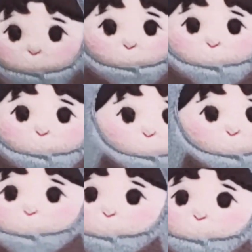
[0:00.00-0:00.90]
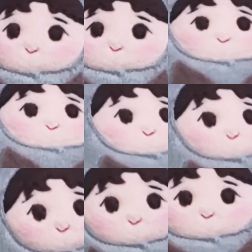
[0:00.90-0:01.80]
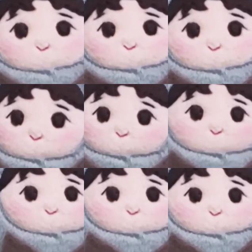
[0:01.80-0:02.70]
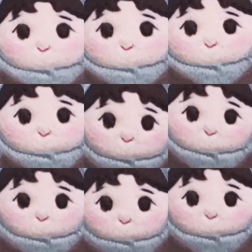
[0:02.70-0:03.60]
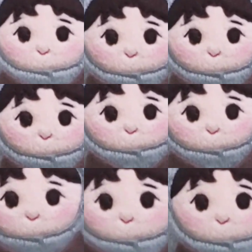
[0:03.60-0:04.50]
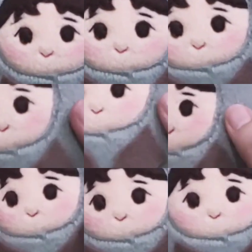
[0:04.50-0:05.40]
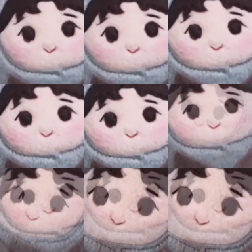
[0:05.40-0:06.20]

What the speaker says: Thanks for watching, give thumbs up if you like this video, and don't forget to subscribe my channel. See you on the next